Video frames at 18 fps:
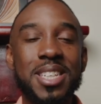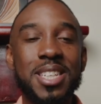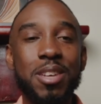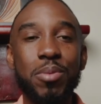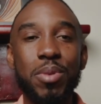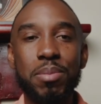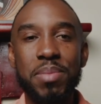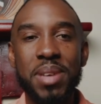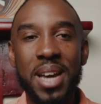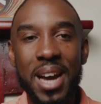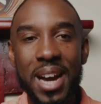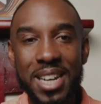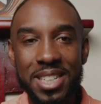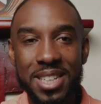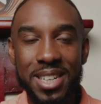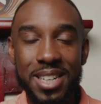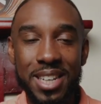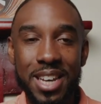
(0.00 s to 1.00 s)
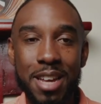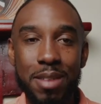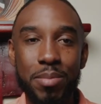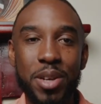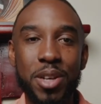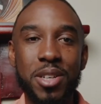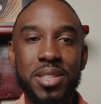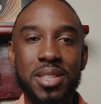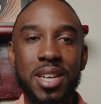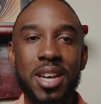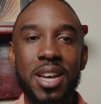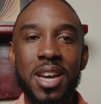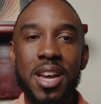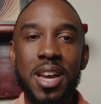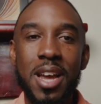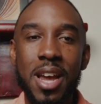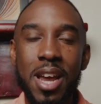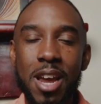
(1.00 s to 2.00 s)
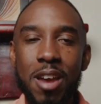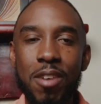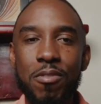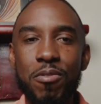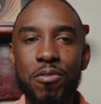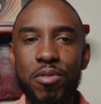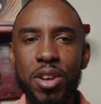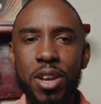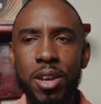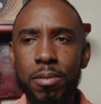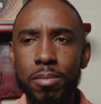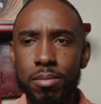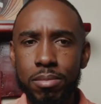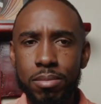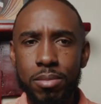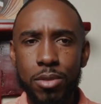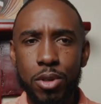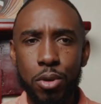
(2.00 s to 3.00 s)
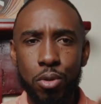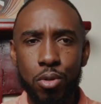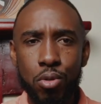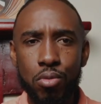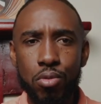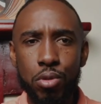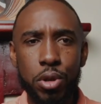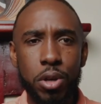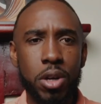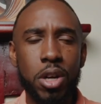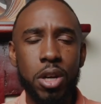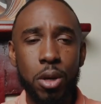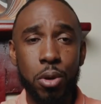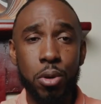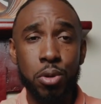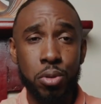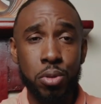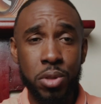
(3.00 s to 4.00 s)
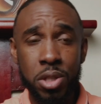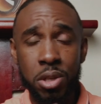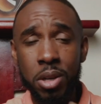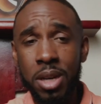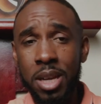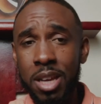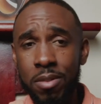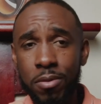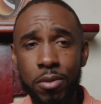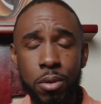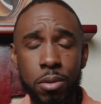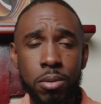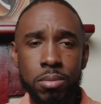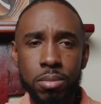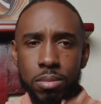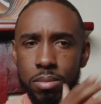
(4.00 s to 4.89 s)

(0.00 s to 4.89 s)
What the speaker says: will be hijacked again, because every guru you're going to go to is going to give you